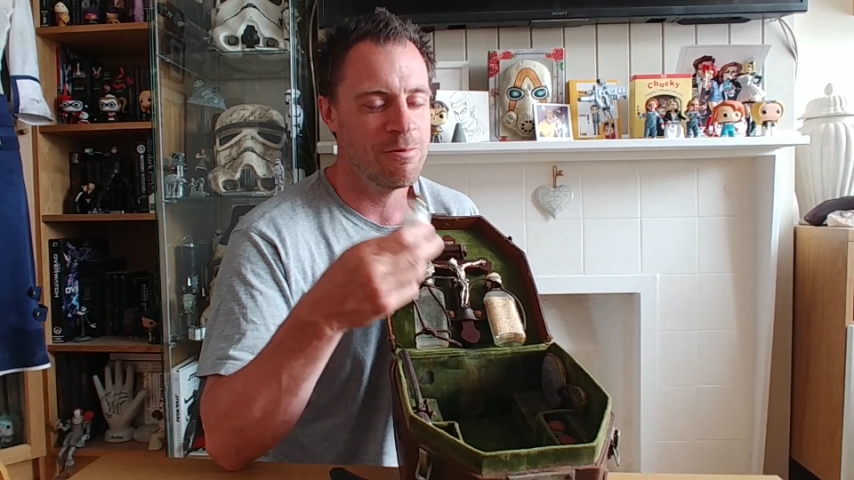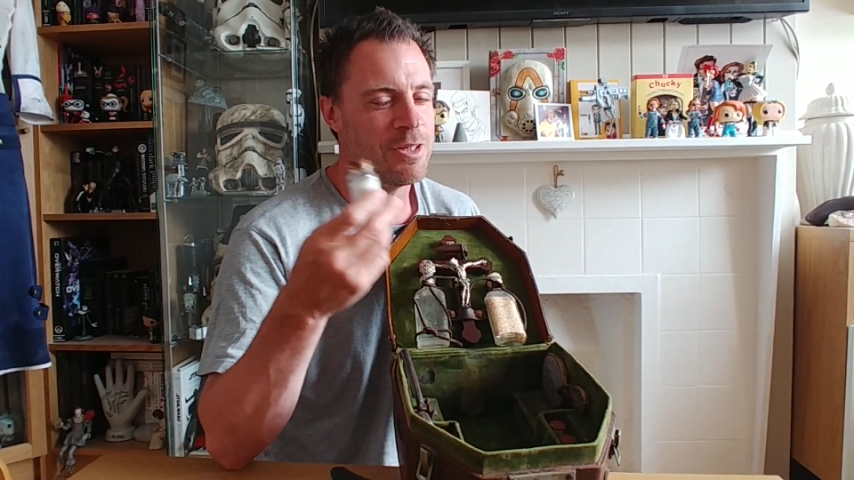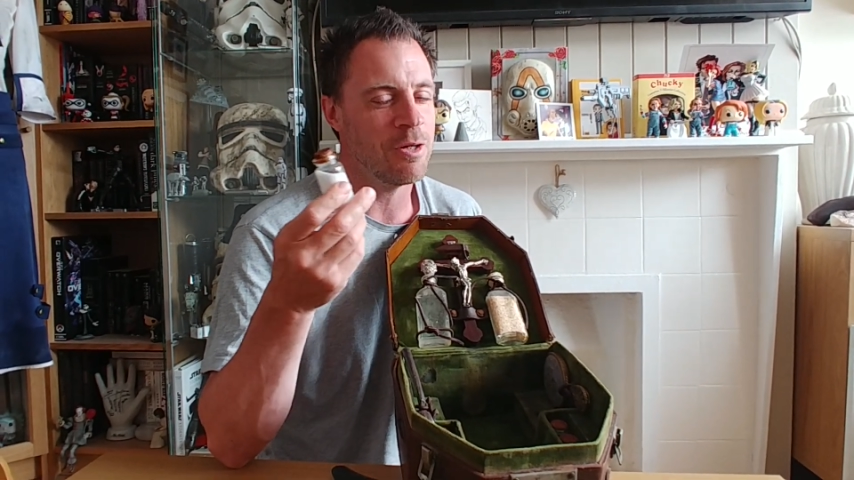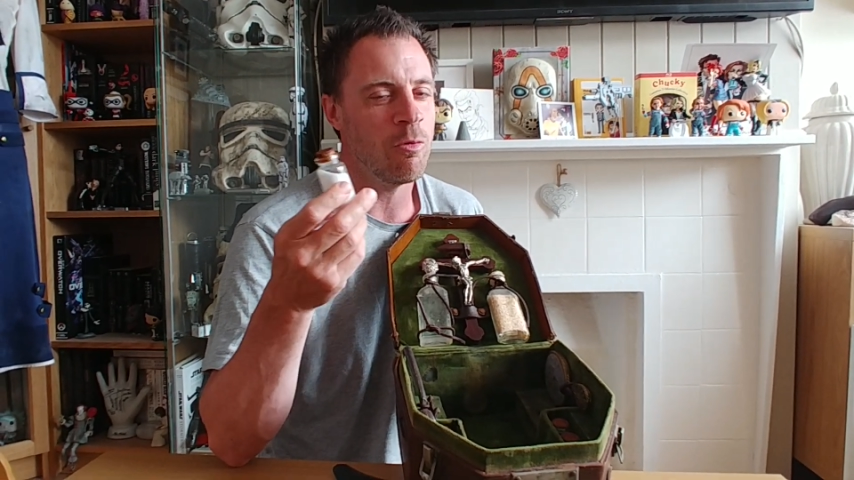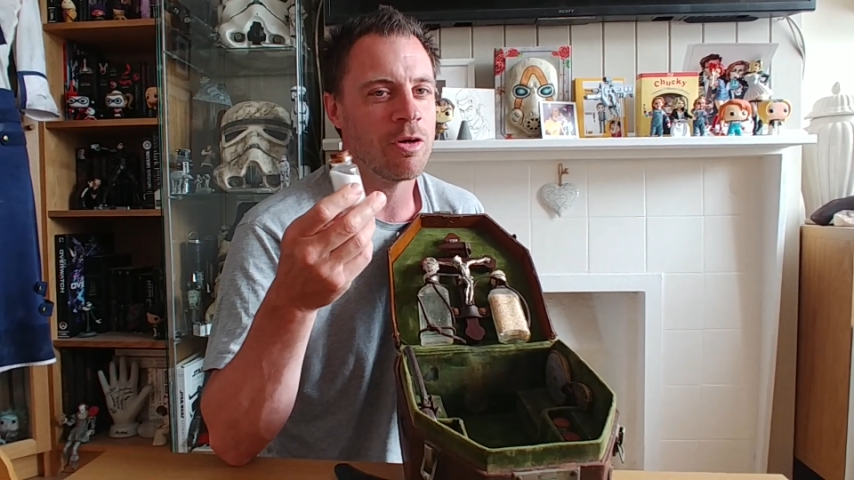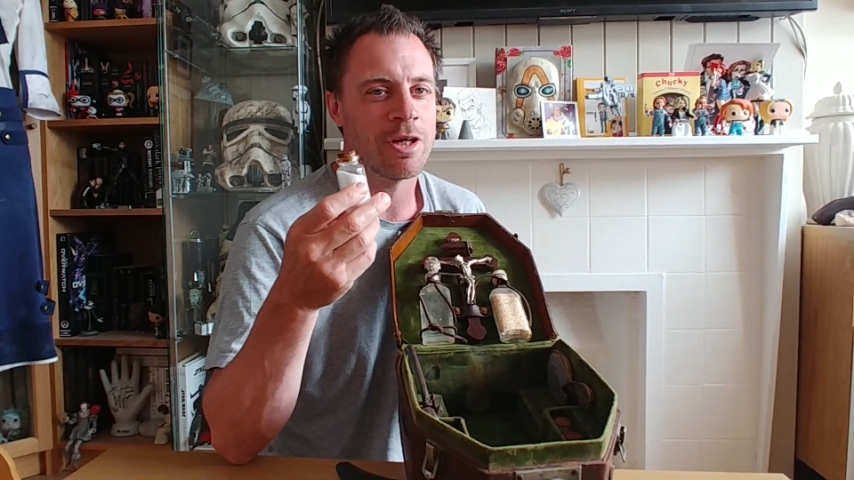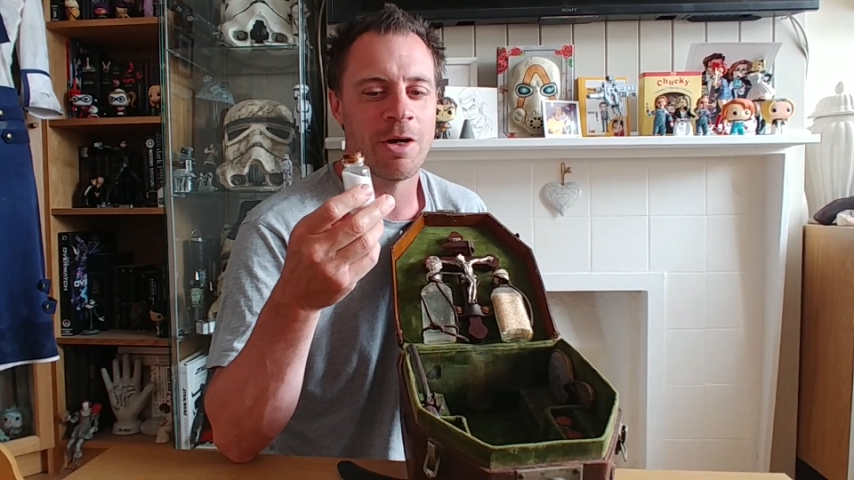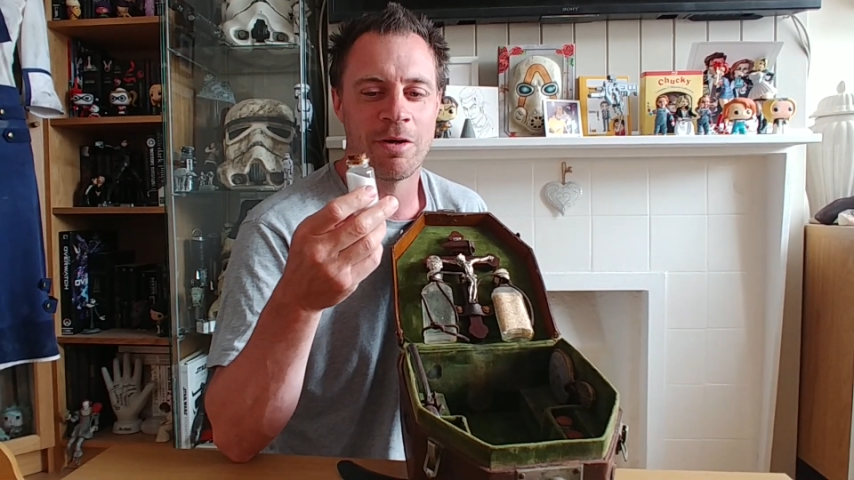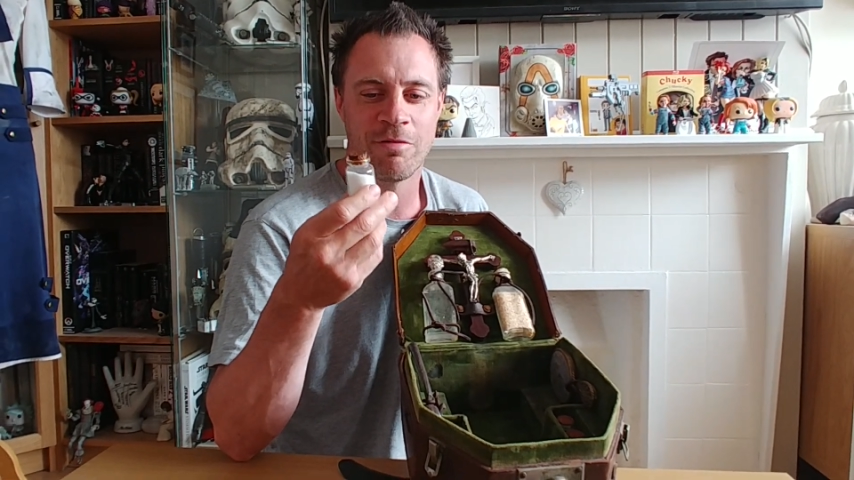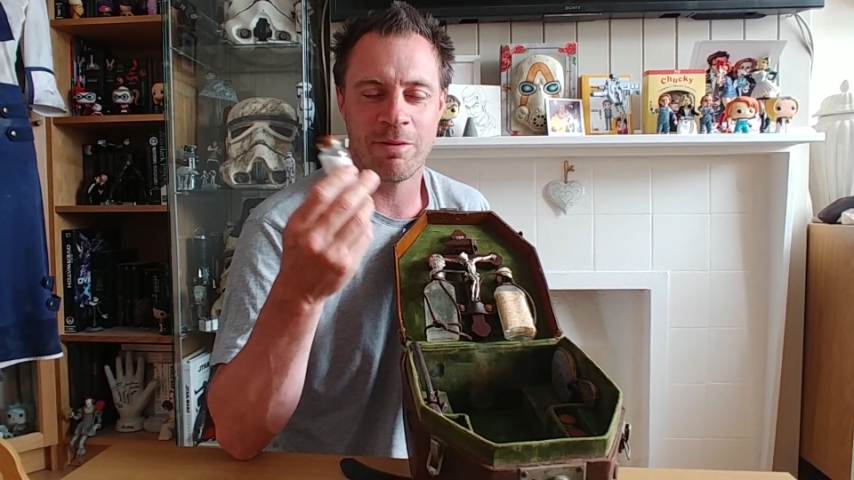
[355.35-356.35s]
what could
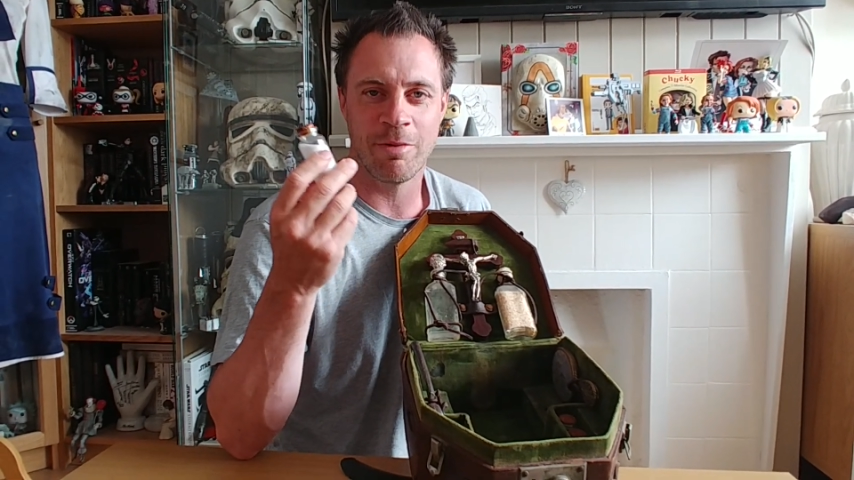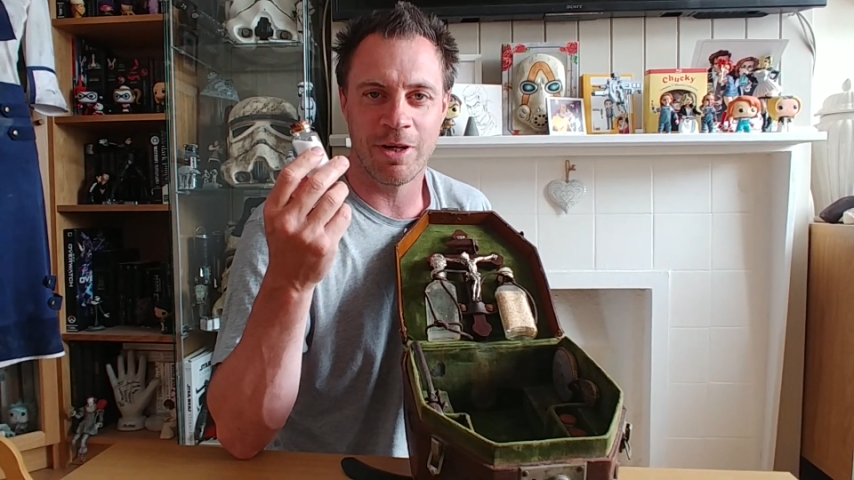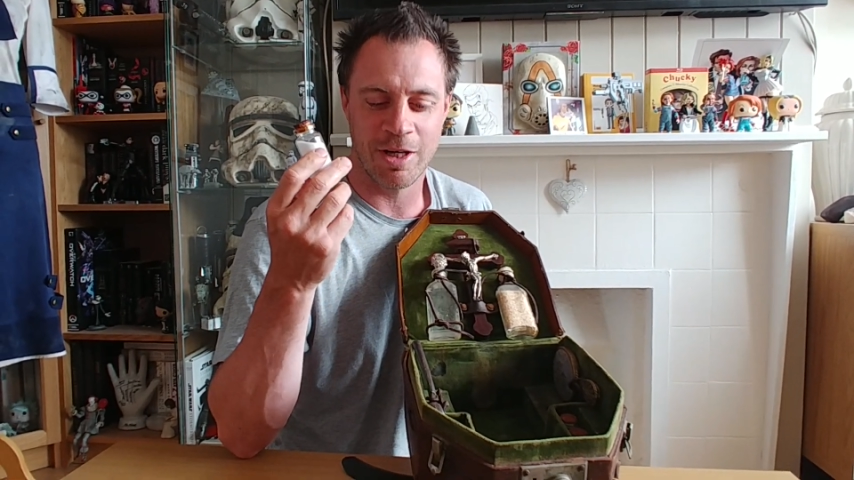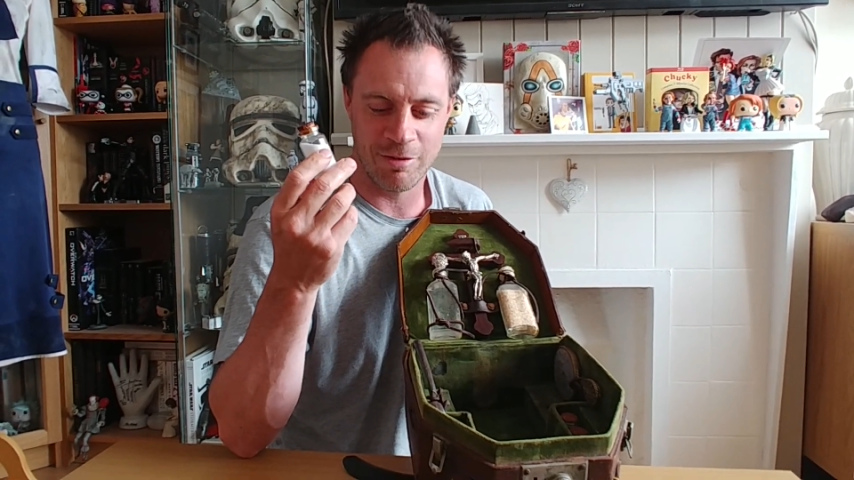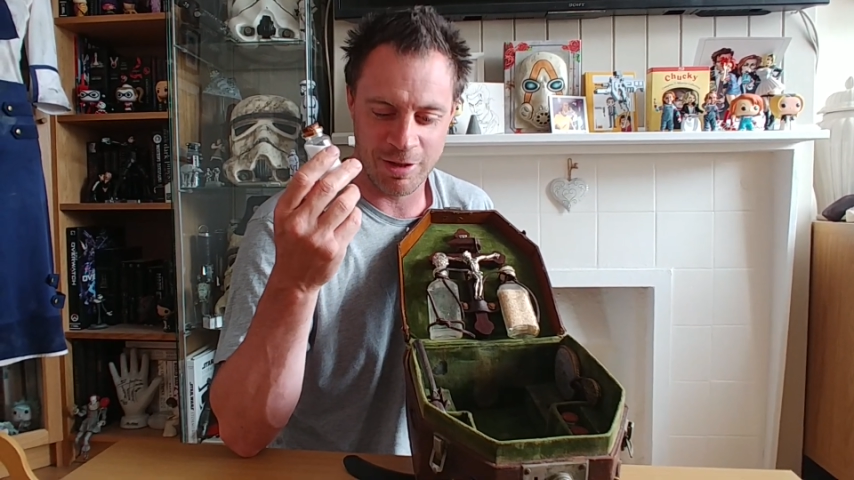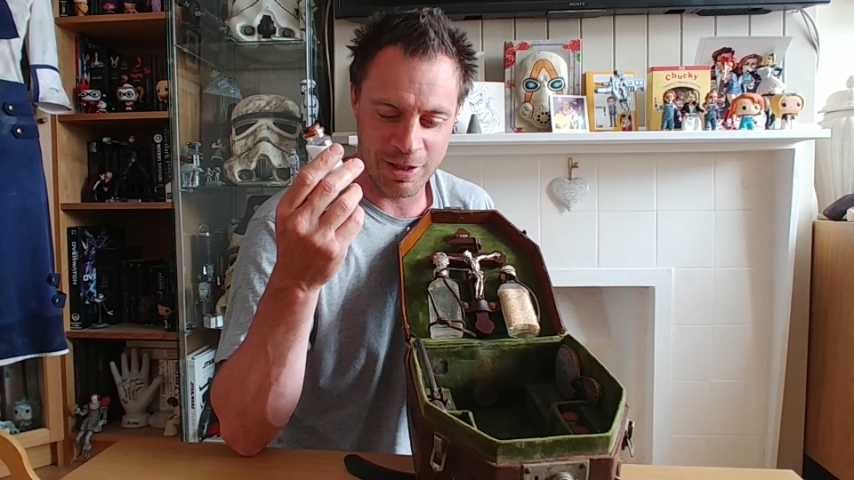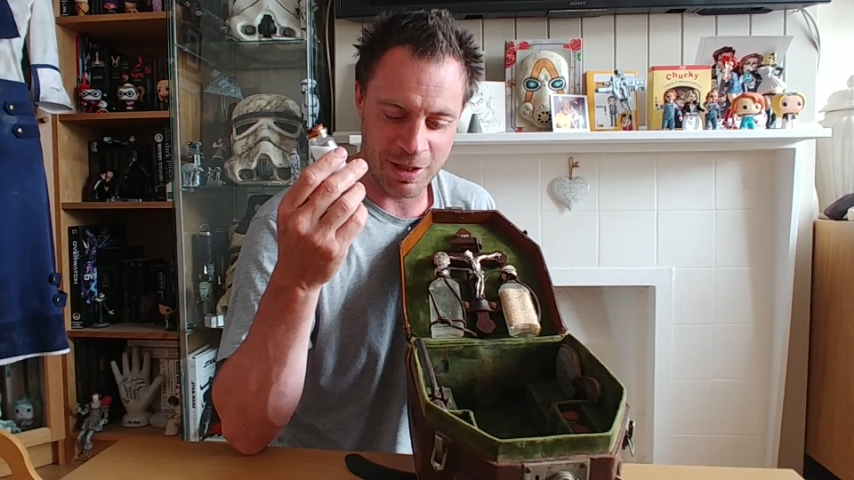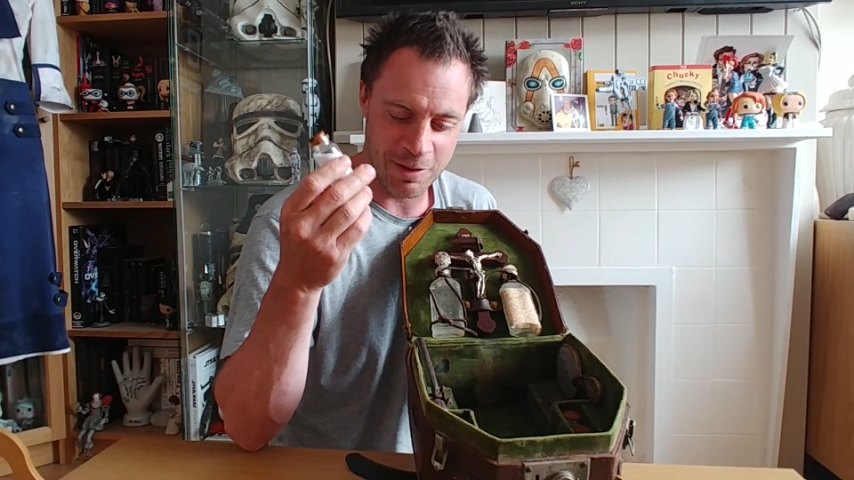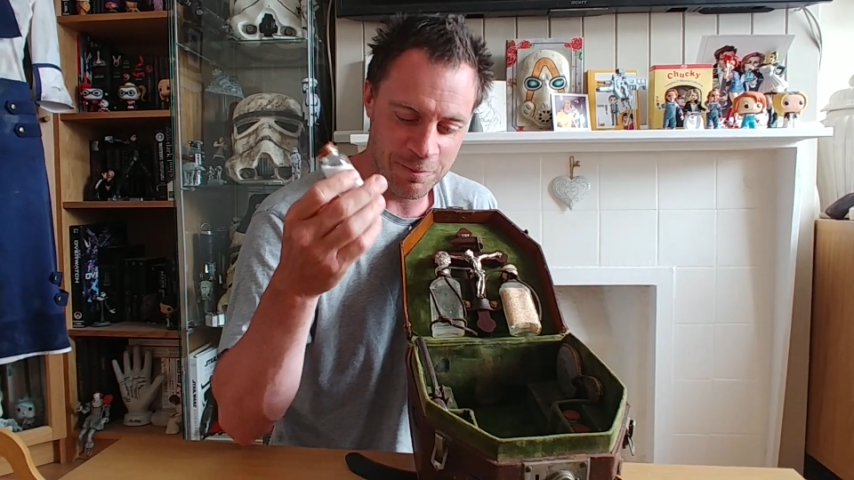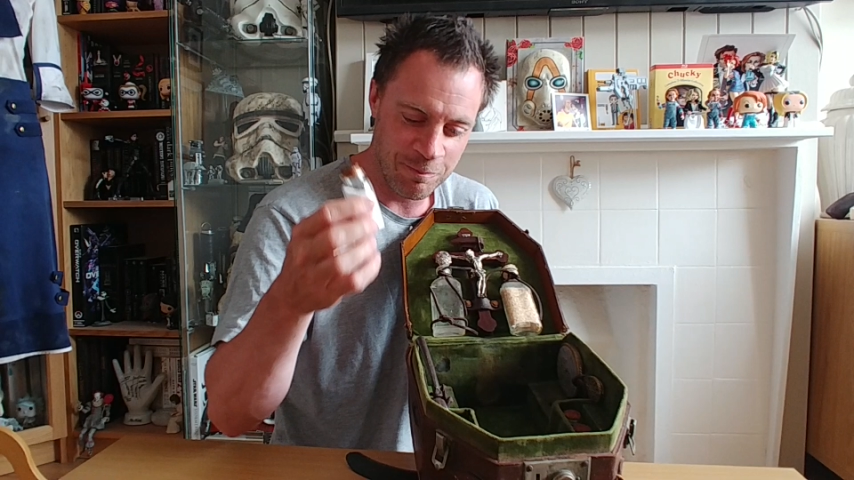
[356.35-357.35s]
go in a vampire hunting kit,